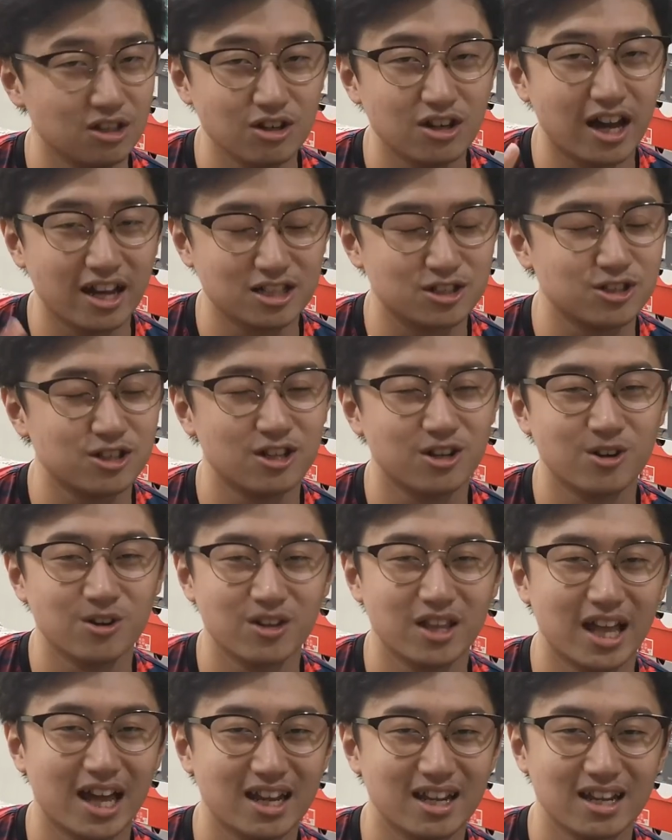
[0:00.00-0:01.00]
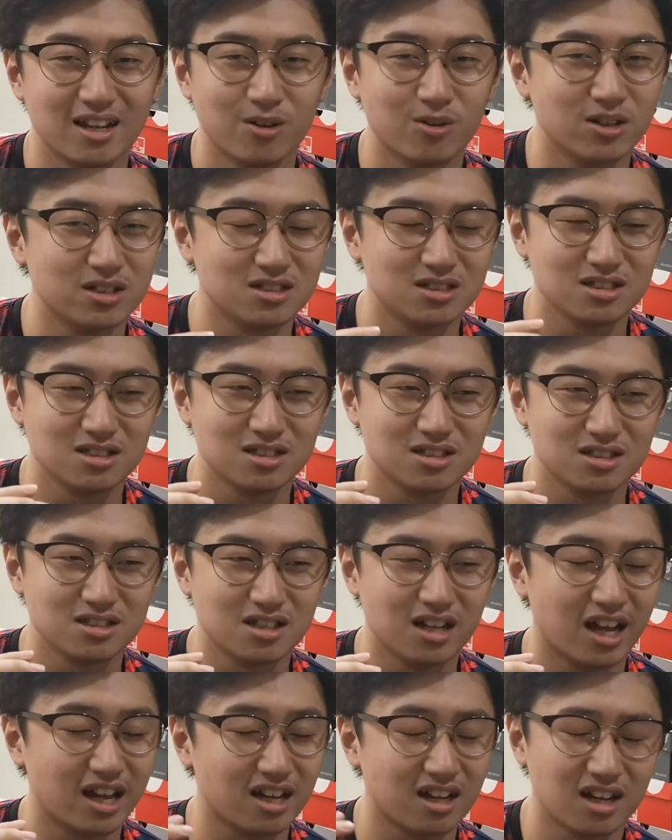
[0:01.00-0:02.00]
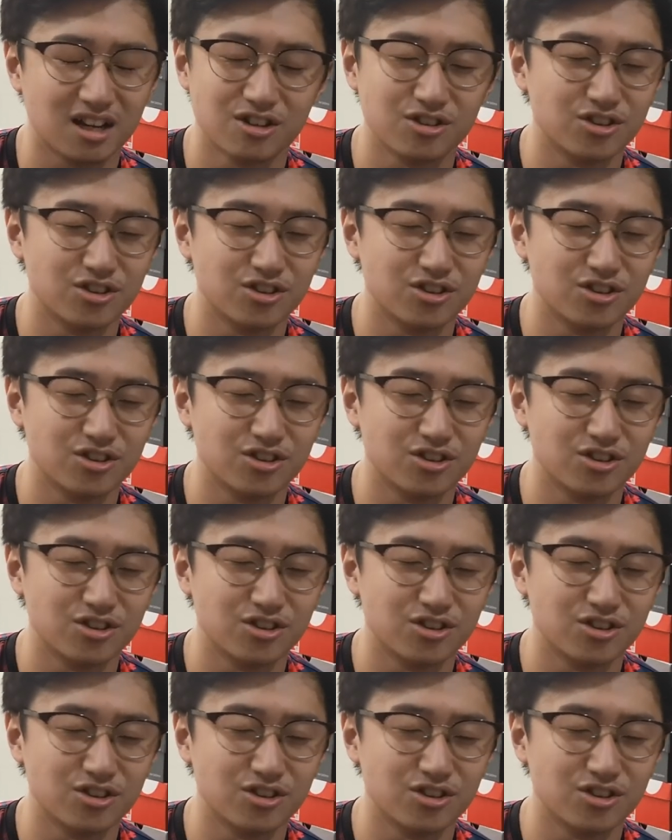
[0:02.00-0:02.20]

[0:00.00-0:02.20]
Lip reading: you guys should know that it was like